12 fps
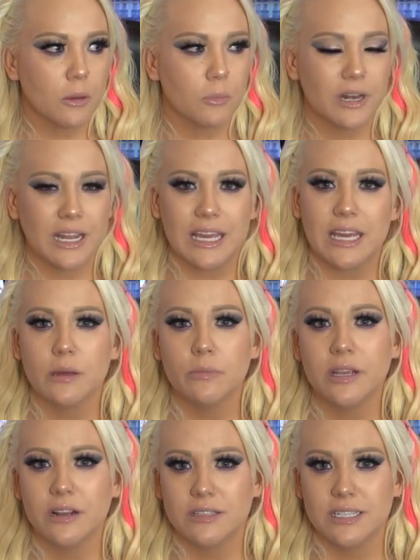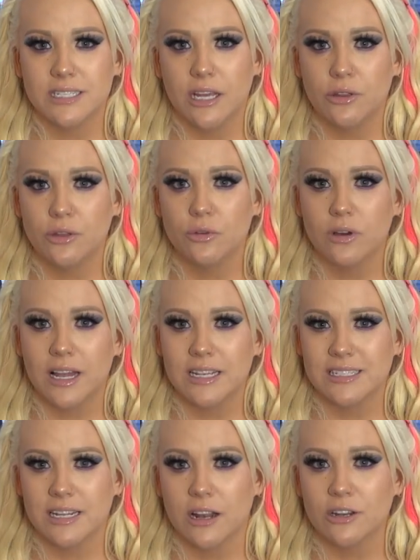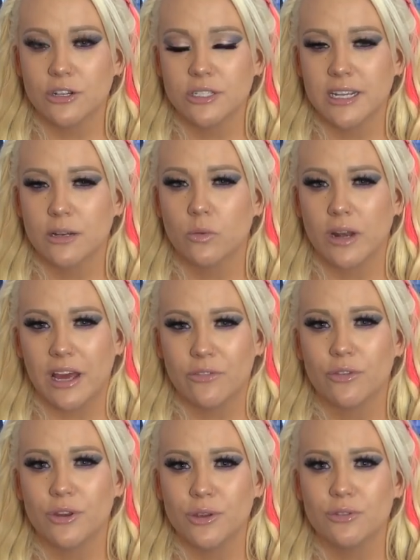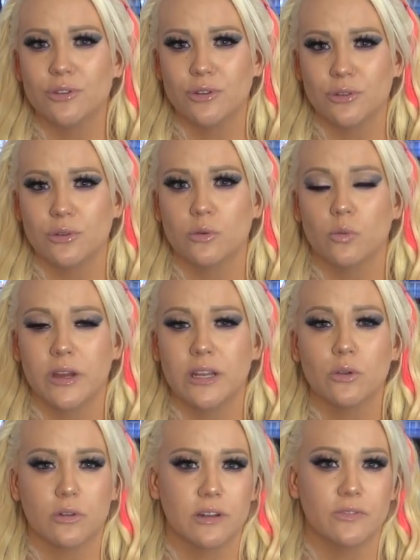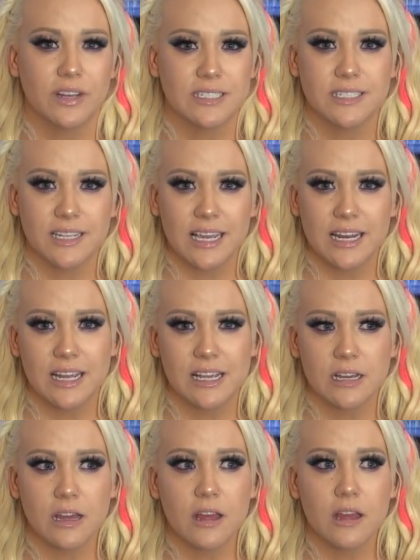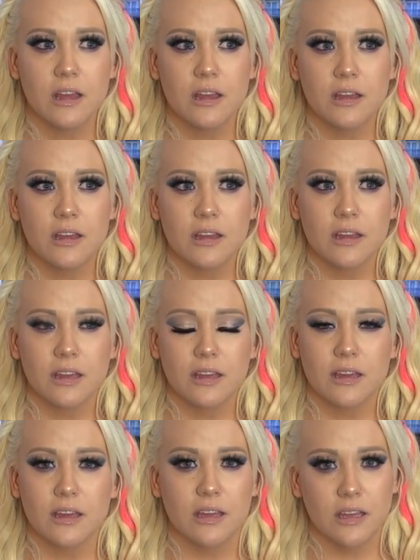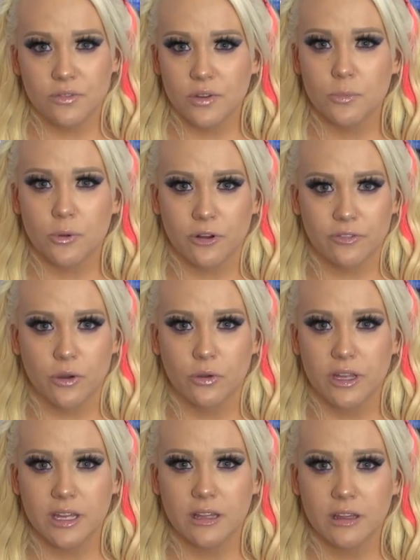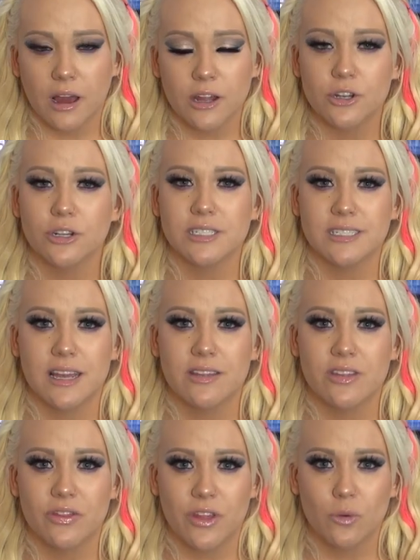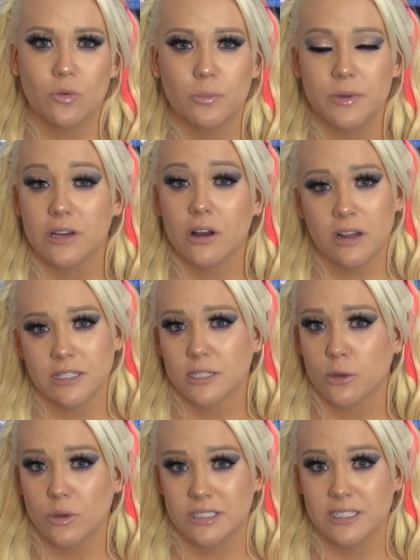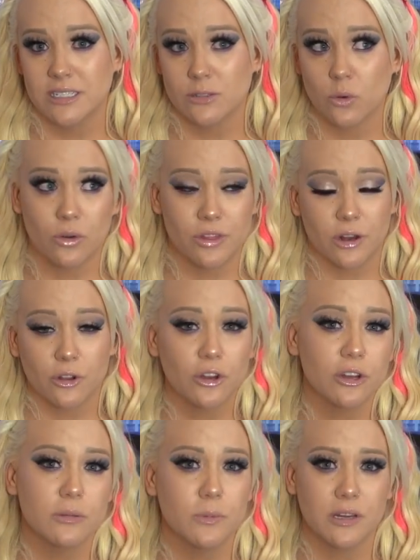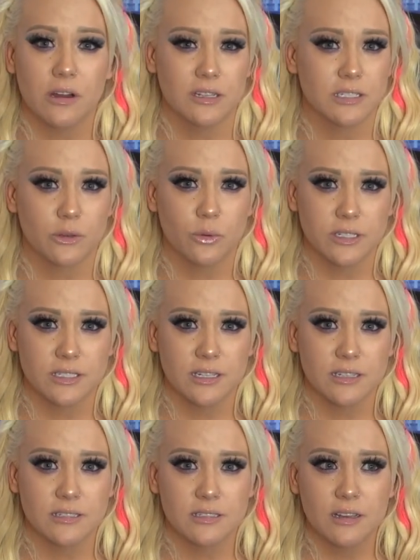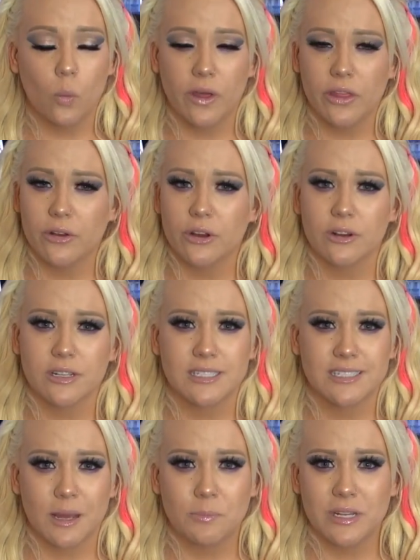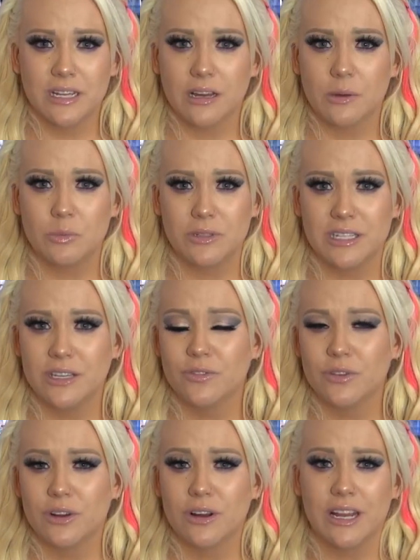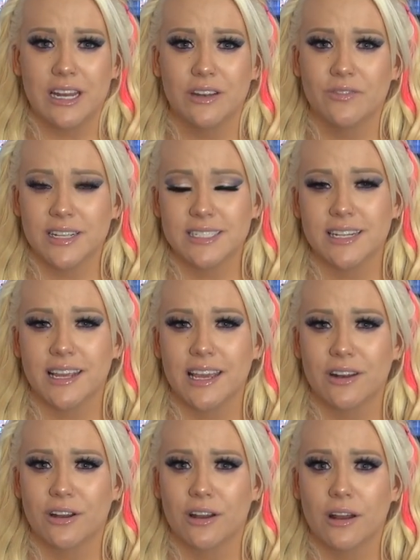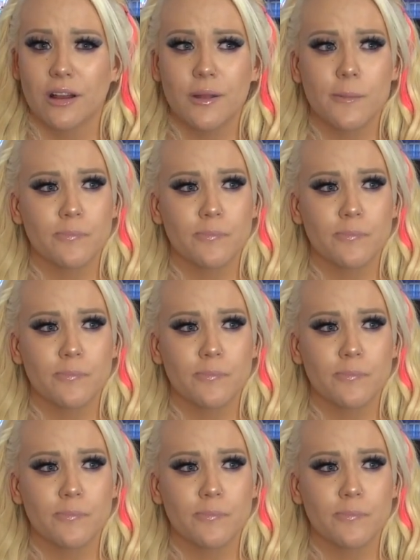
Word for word: But I am here to tell you guys that understand whatever you do when you're investigating even provoking, understand that there will be consequences or there could be consequences. Whether you're a skeptic, a believer, an investigator,